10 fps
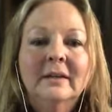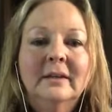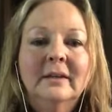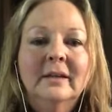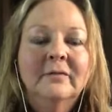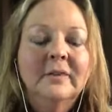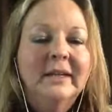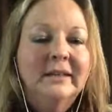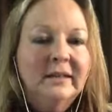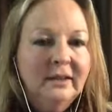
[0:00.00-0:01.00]
if I
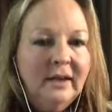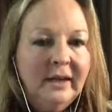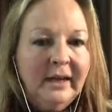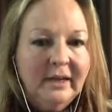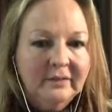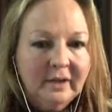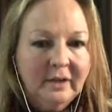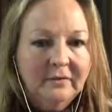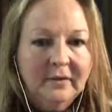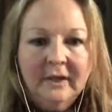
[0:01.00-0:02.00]
did not have
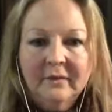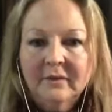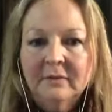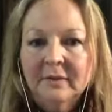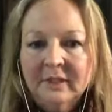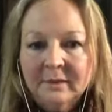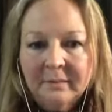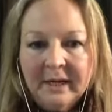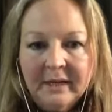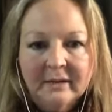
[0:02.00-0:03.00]
self-love and
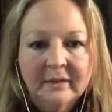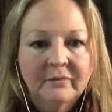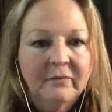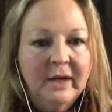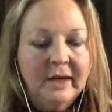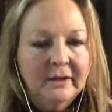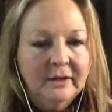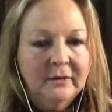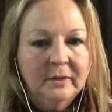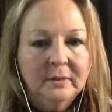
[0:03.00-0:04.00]
respect and value
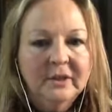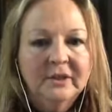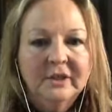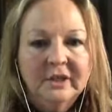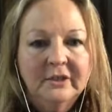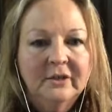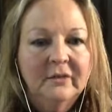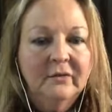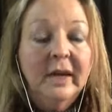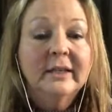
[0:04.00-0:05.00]
and appreciation. If
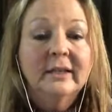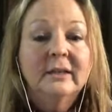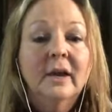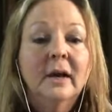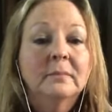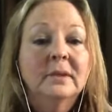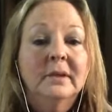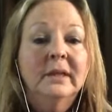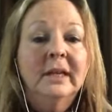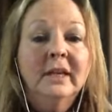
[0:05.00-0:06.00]
I did not
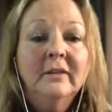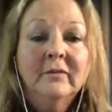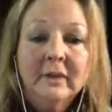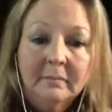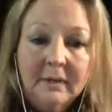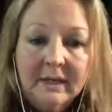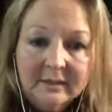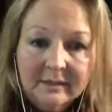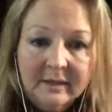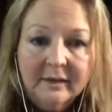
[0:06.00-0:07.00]
believe in
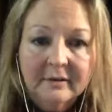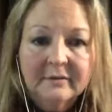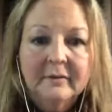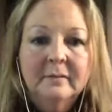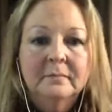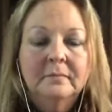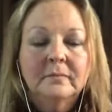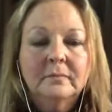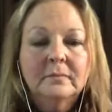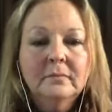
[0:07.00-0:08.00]
myself
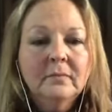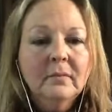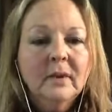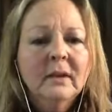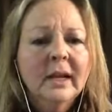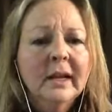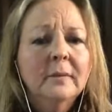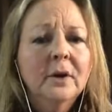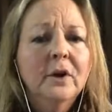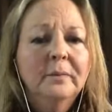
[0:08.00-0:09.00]
like I'm
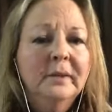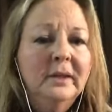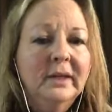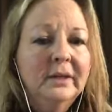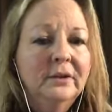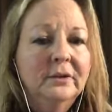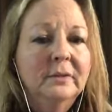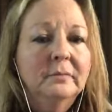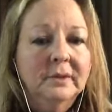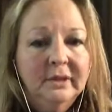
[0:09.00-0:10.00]
hoping that you can
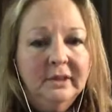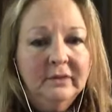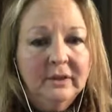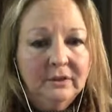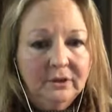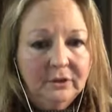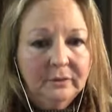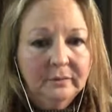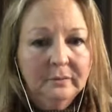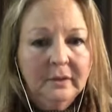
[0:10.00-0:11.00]
believe in you.
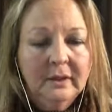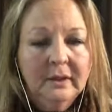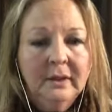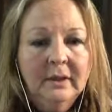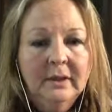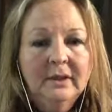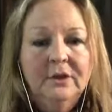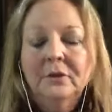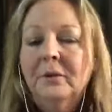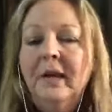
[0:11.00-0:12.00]

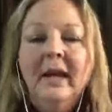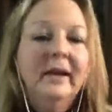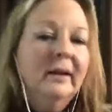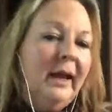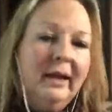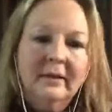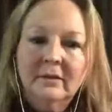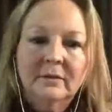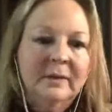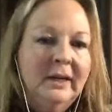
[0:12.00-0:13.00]
You can handle
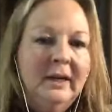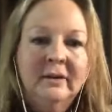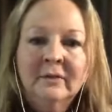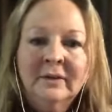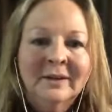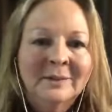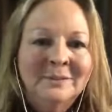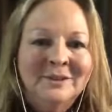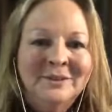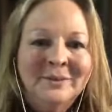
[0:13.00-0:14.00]
whatever comes
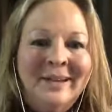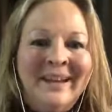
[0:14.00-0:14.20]
your way.